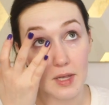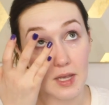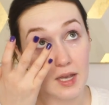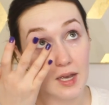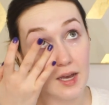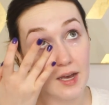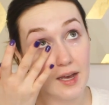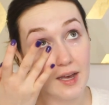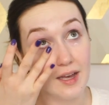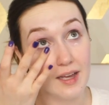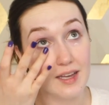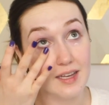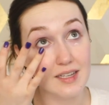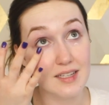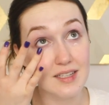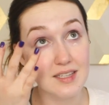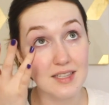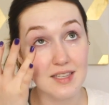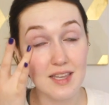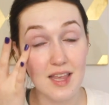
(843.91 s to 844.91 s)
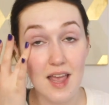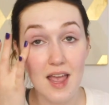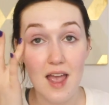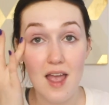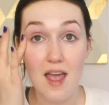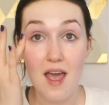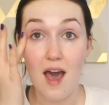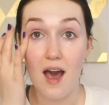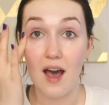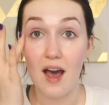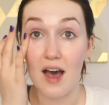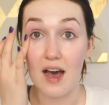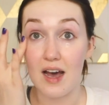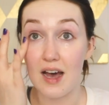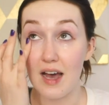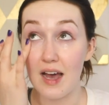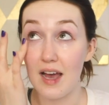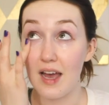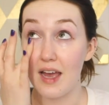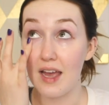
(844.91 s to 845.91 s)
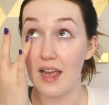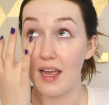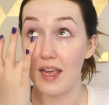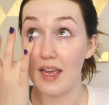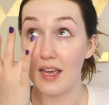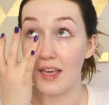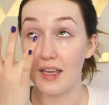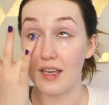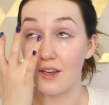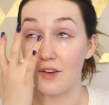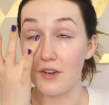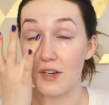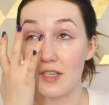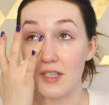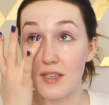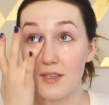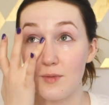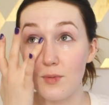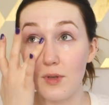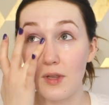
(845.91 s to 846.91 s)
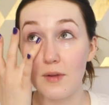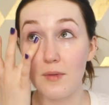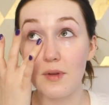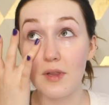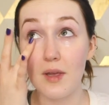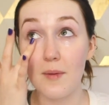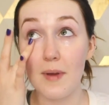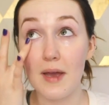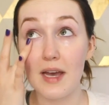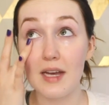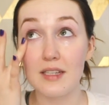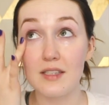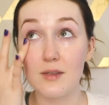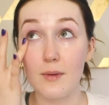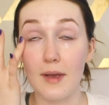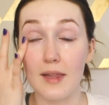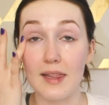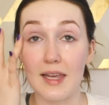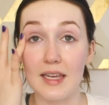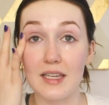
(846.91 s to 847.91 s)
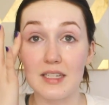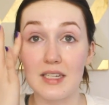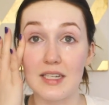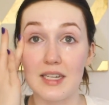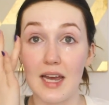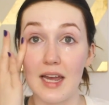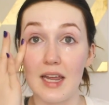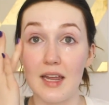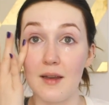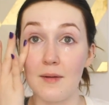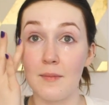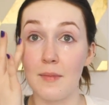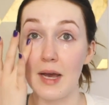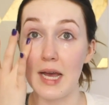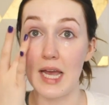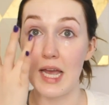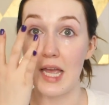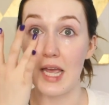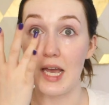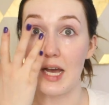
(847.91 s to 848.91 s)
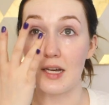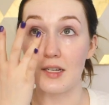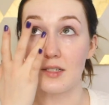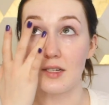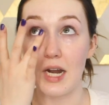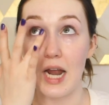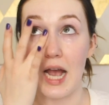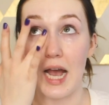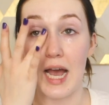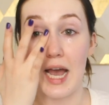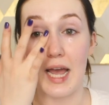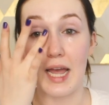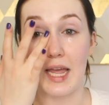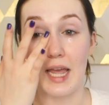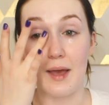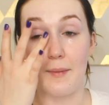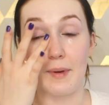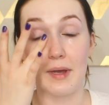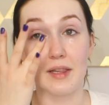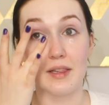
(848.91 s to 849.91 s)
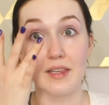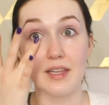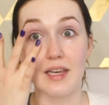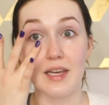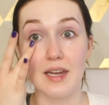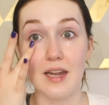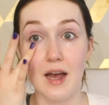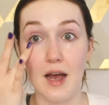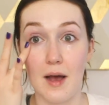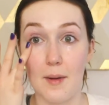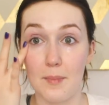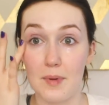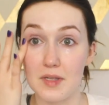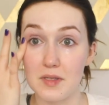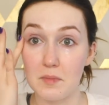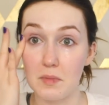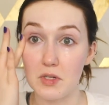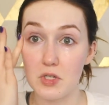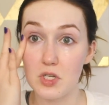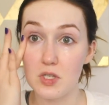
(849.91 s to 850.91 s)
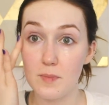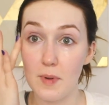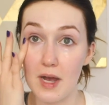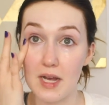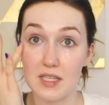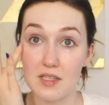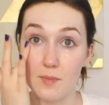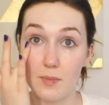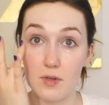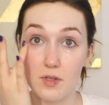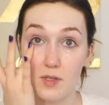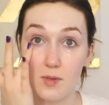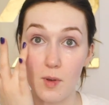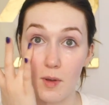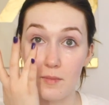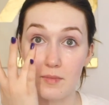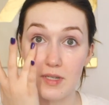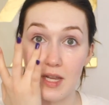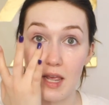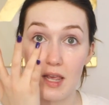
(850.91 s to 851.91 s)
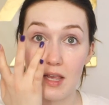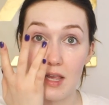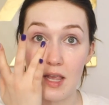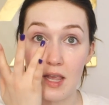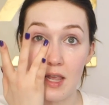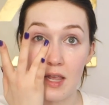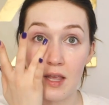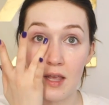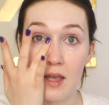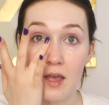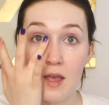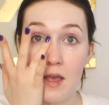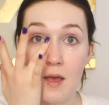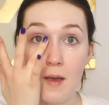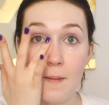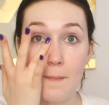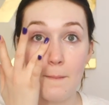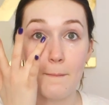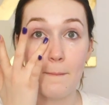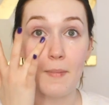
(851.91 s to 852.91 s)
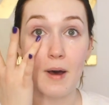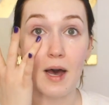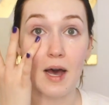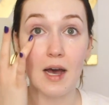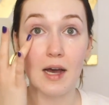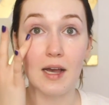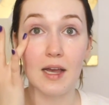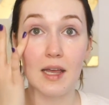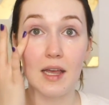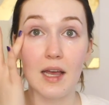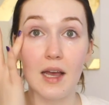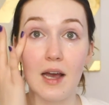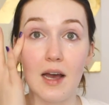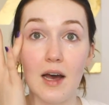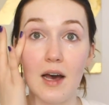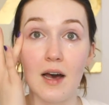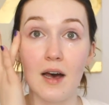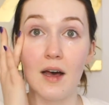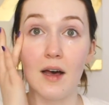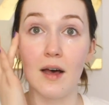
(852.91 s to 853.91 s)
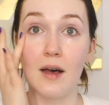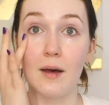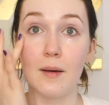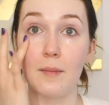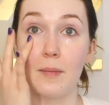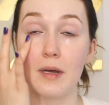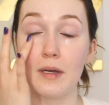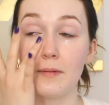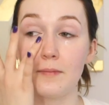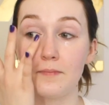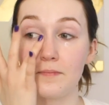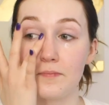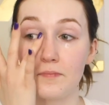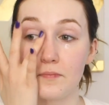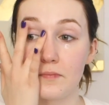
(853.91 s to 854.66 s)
because I get creases really bad, so I'd like to tighten my under eye and my lid up as much as possible. So I'm taking my